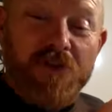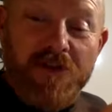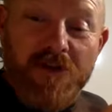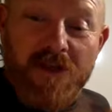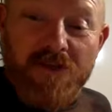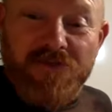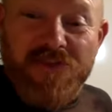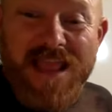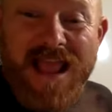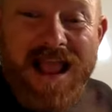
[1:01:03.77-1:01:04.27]

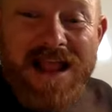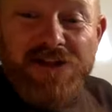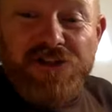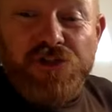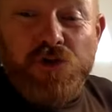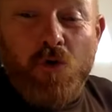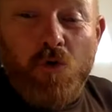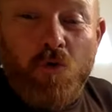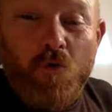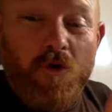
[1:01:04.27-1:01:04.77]
the
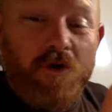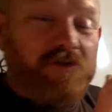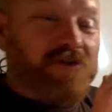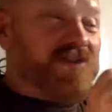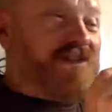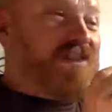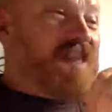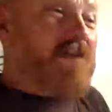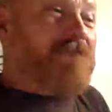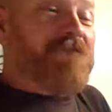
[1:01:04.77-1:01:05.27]
actual
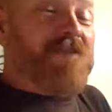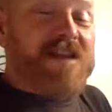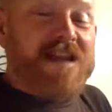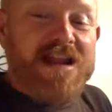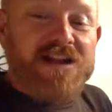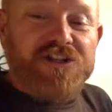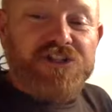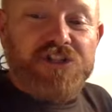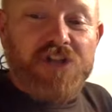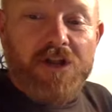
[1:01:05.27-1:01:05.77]

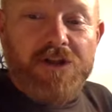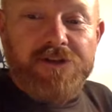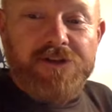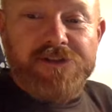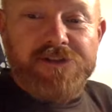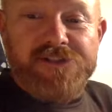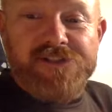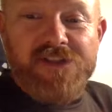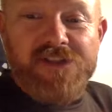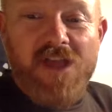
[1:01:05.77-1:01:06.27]

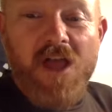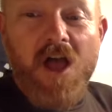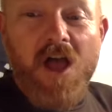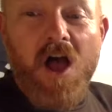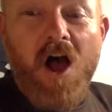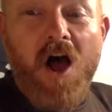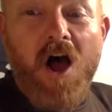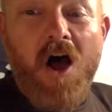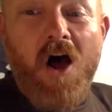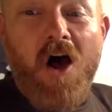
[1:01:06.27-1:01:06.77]
definitions
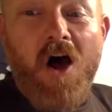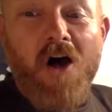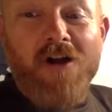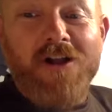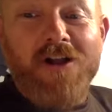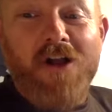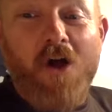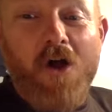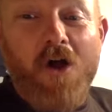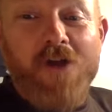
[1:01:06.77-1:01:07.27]

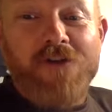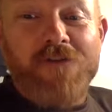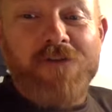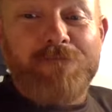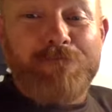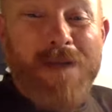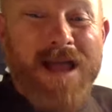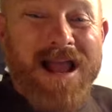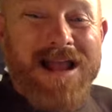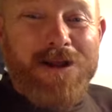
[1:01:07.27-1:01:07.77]
are kind
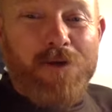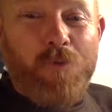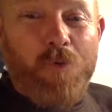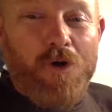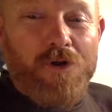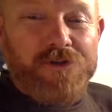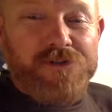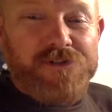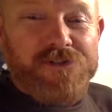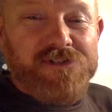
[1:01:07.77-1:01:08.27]
of
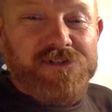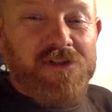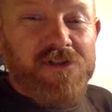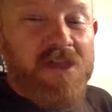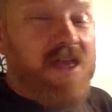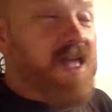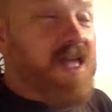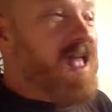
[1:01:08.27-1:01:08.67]
backwards